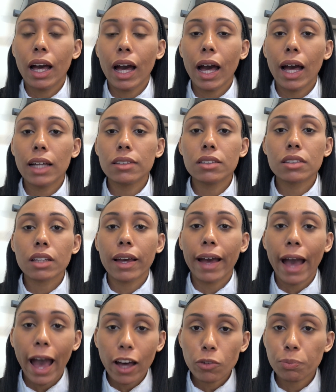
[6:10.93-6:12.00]
and
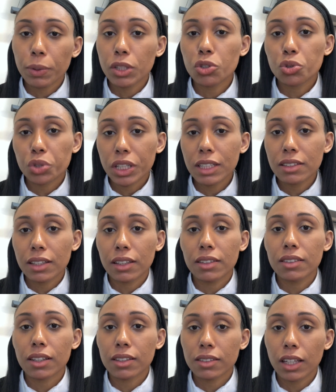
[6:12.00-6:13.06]
have been treated
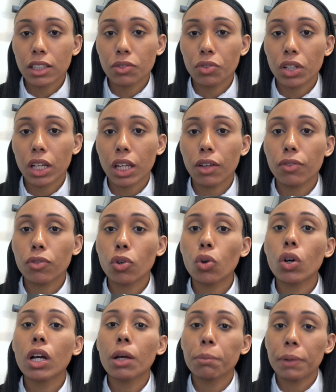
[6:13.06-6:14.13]
successfully
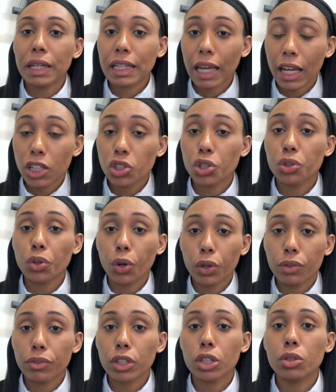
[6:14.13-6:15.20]
for medication
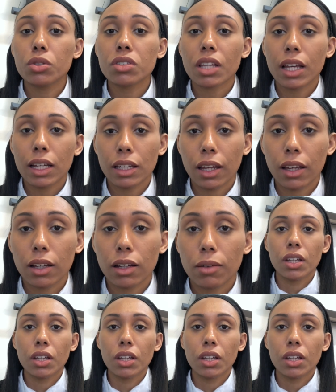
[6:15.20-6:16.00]
overuse headache.